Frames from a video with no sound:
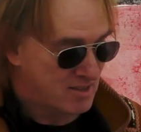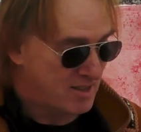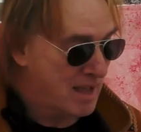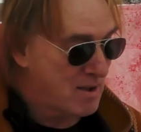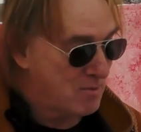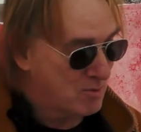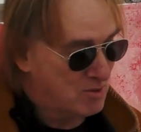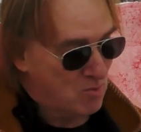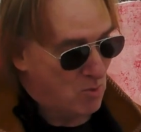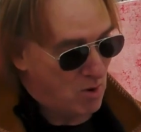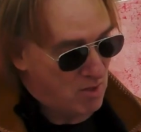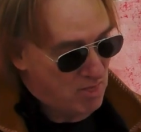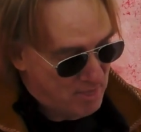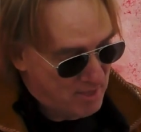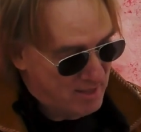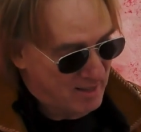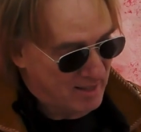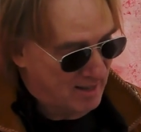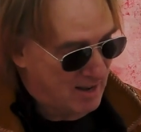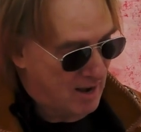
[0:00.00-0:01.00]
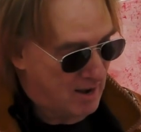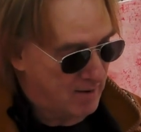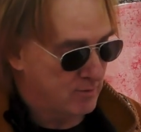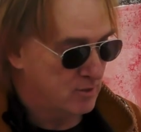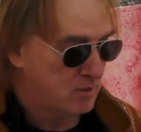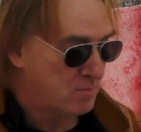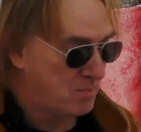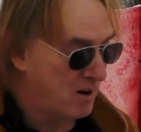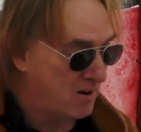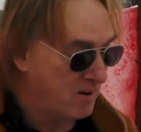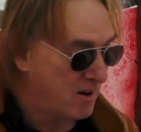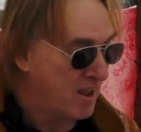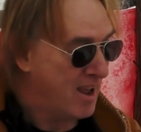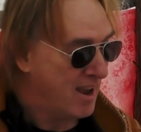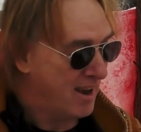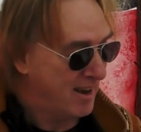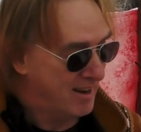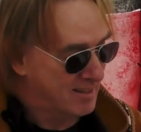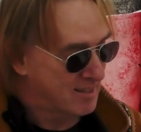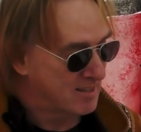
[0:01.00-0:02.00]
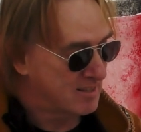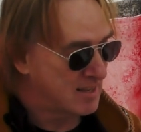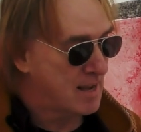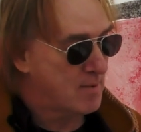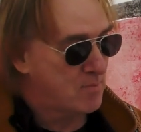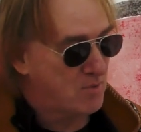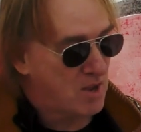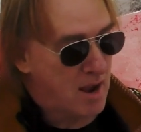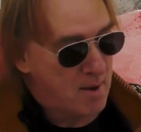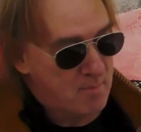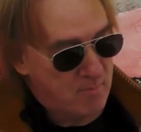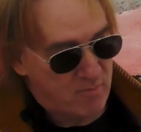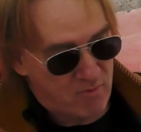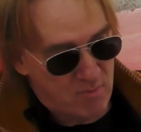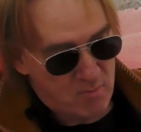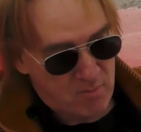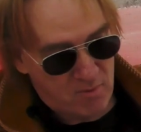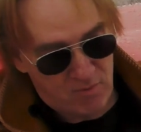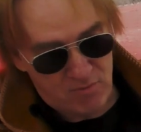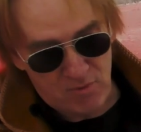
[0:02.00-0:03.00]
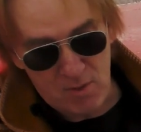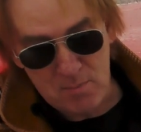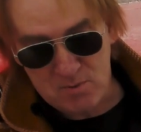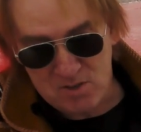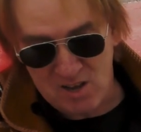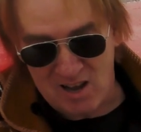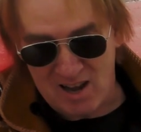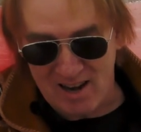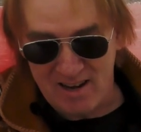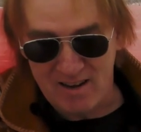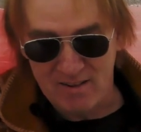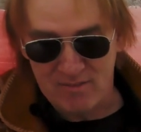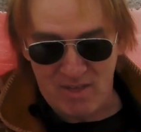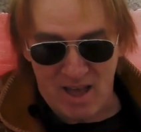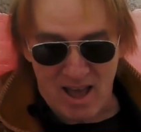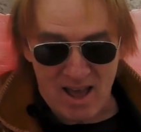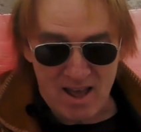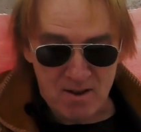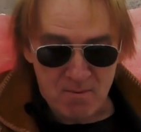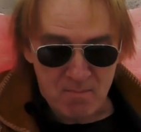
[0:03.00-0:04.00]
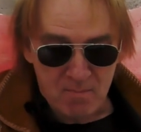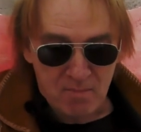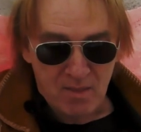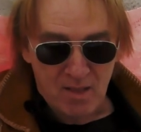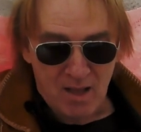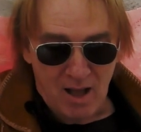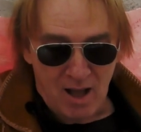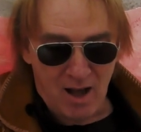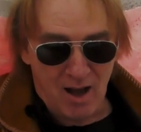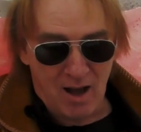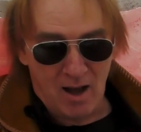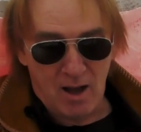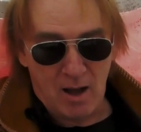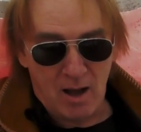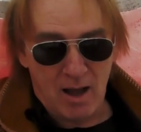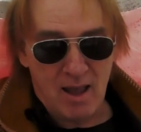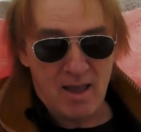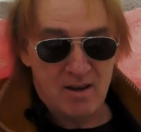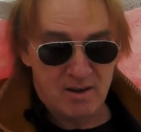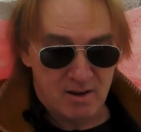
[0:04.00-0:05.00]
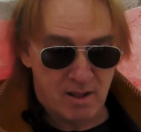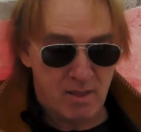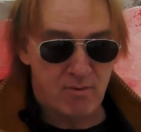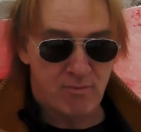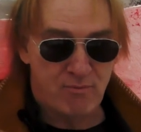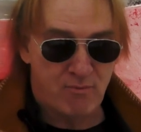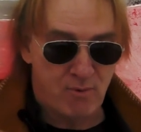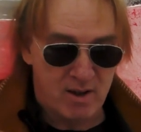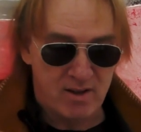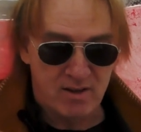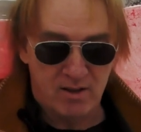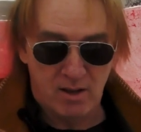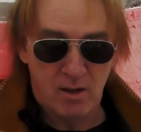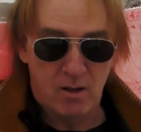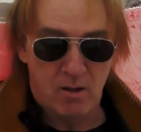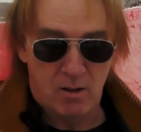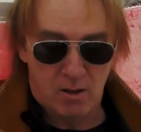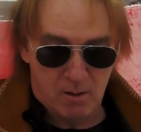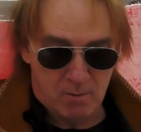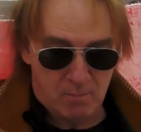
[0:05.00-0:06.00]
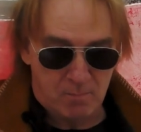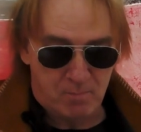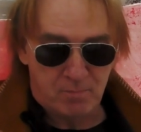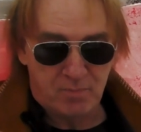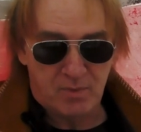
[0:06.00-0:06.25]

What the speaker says: So that was one thing that kind of inspired. And at the same time, from the flip side of that, I had another friend, a